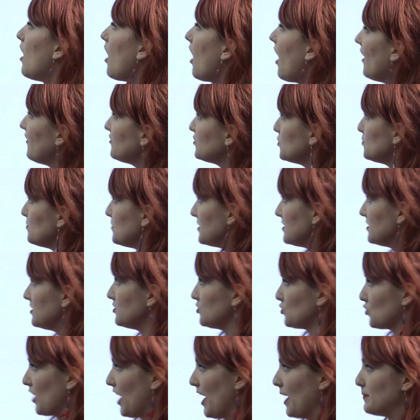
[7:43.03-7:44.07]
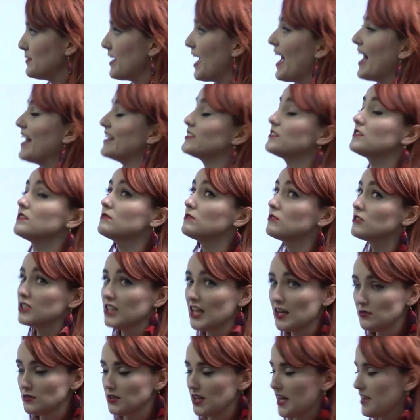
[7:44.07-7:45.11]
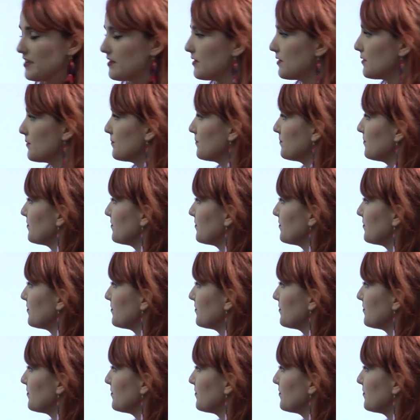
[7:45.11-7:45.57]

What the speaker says: often being described as cloud-like.